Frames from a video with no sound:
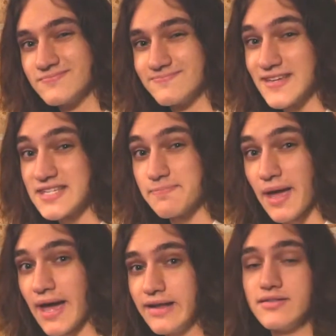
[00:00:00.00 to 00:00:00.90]
Is it
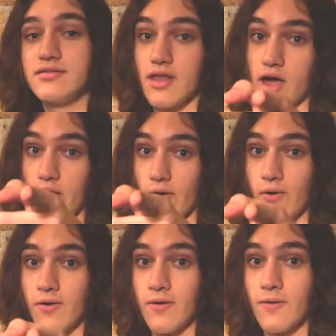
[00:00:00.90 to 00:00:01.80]
bad? No.
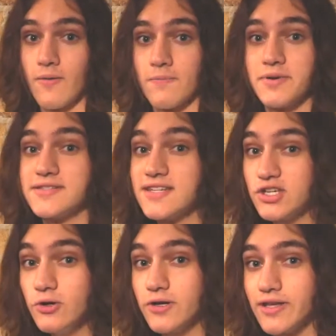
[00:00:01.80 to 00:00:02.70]
But is it
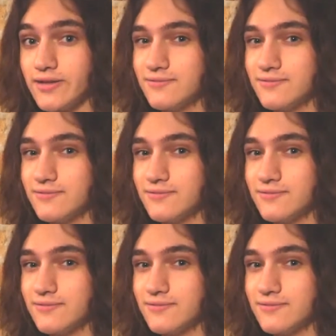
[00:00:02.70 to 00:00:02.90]
good?